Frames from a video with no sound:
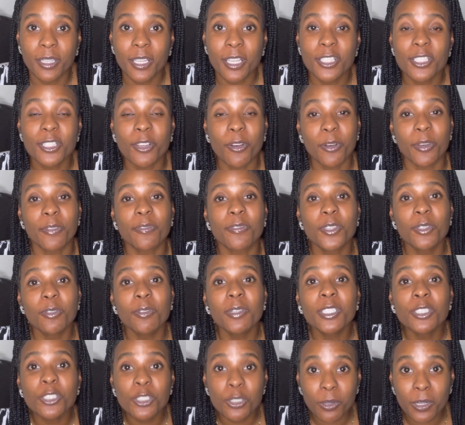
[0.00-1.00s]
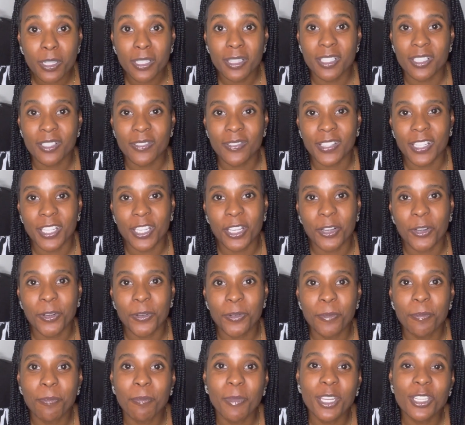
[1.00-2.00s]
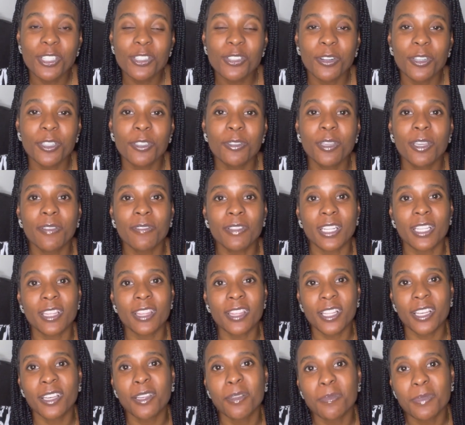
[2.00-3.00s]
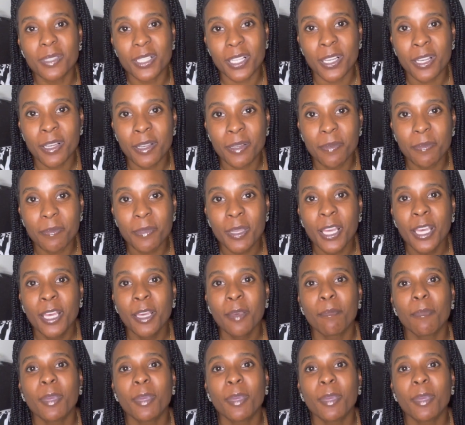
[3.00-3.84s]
So if you enjoyed this video, make sure you give it a thumbs up.